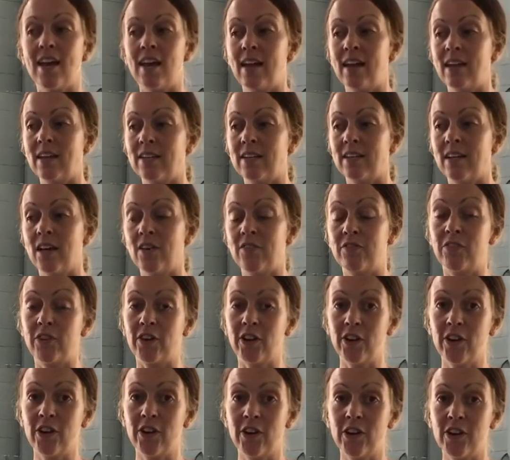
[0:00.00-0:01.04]
And for
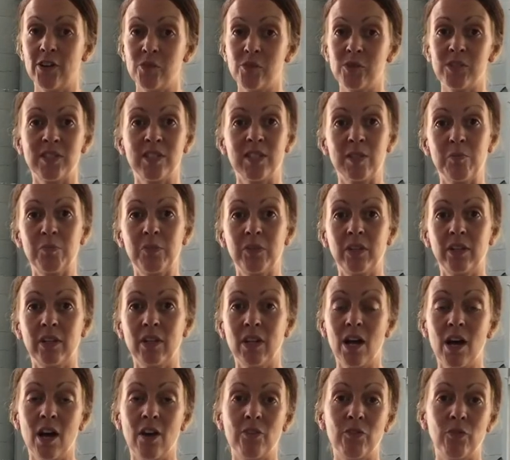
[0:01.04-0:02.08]
her, it was simple
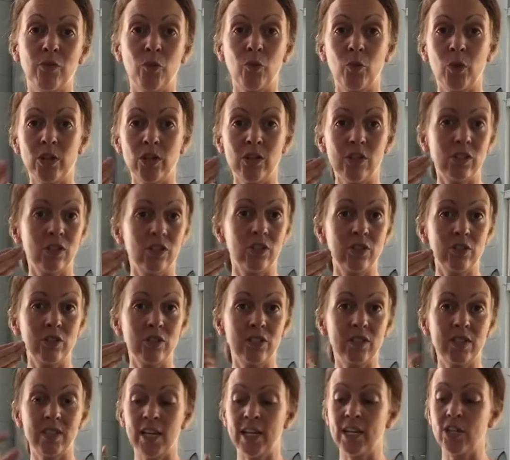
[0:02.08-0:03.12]
enough. What you can do
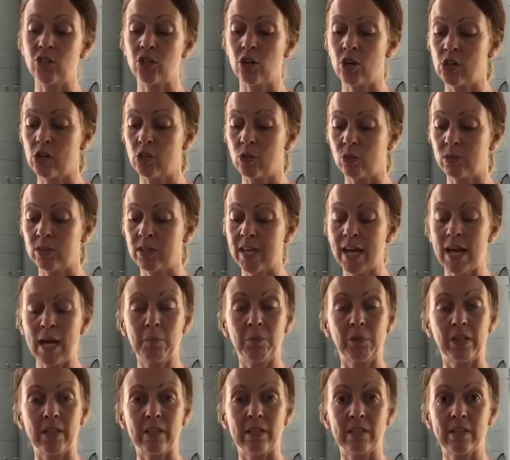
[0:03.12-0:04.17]
is take charcoal
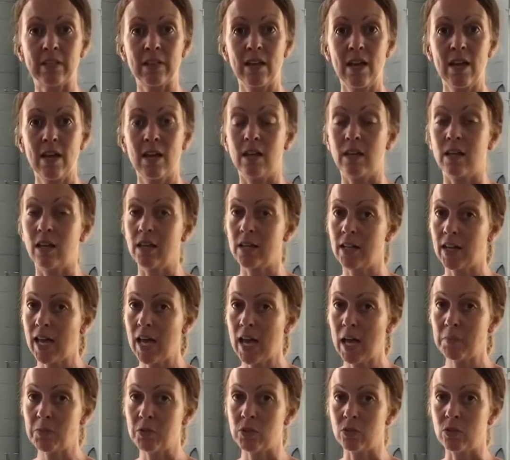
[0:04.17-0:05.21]
tablets, not
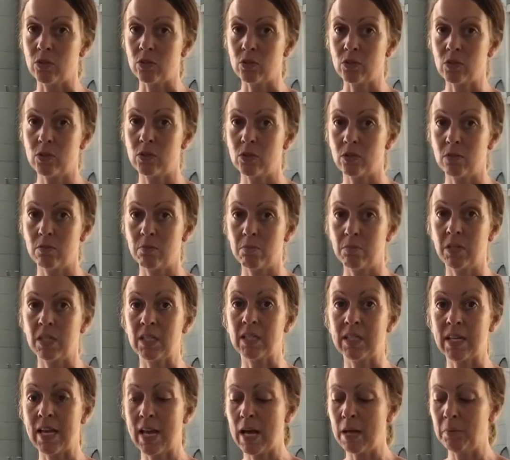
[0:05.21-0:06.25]
capsules,
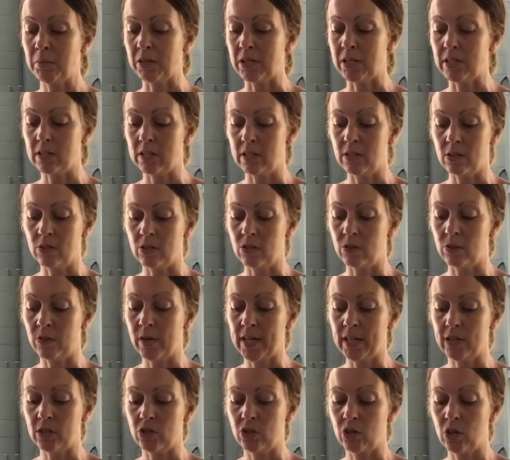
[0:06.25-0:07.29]
but tablets that are
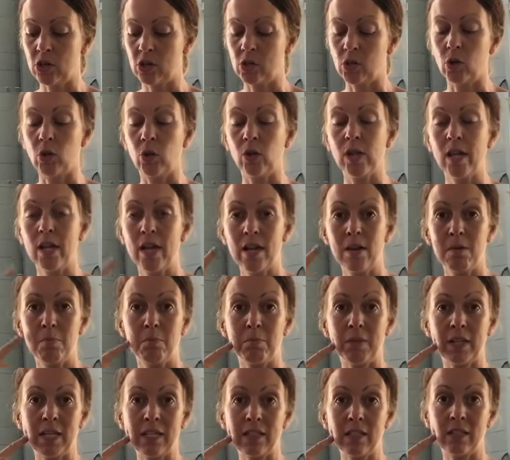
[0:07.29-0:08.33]
direct charcoal.
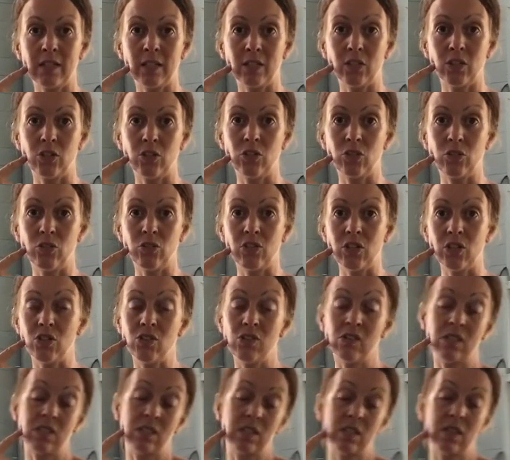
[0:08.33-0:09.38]
Place it on the tooth and
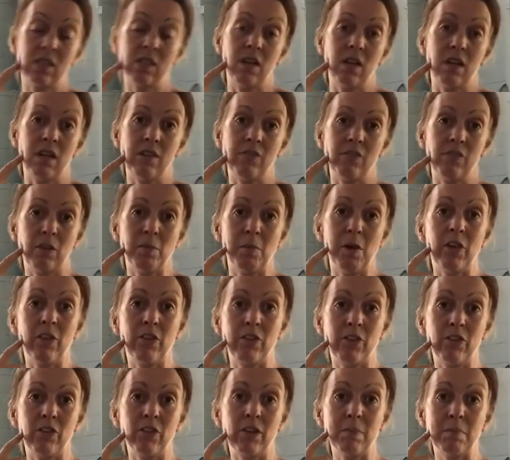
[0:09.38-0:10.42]
you can suck on it for
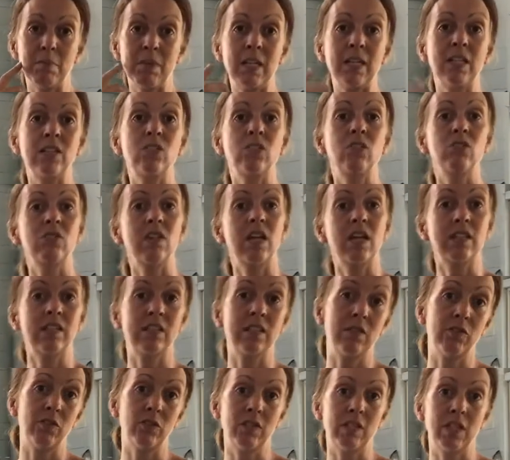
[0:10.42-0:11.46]
about 30 minutes. Do that
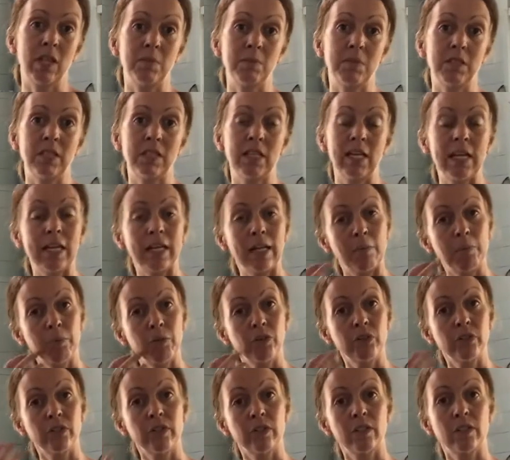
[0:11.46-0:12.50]
several times a day and it
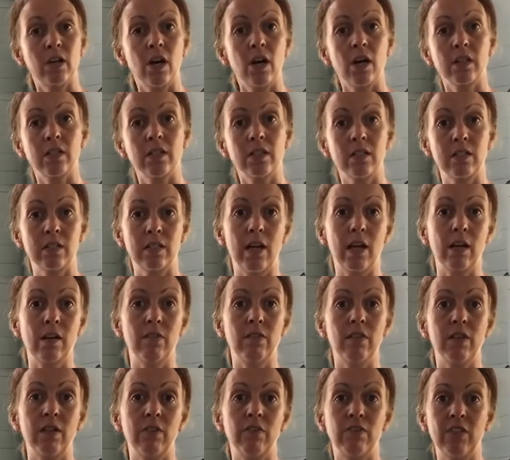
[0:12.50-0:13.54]
pulls the toxins out
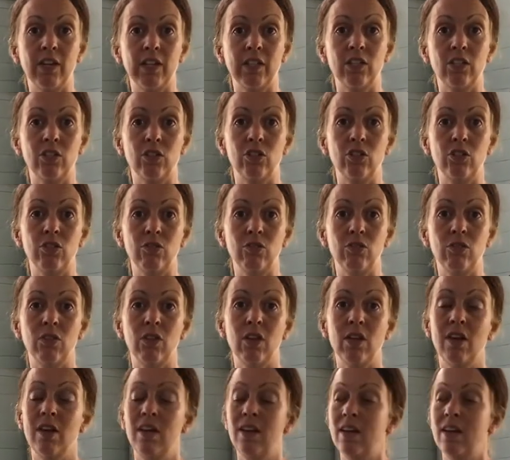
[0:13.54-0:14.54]
of the infected tooth.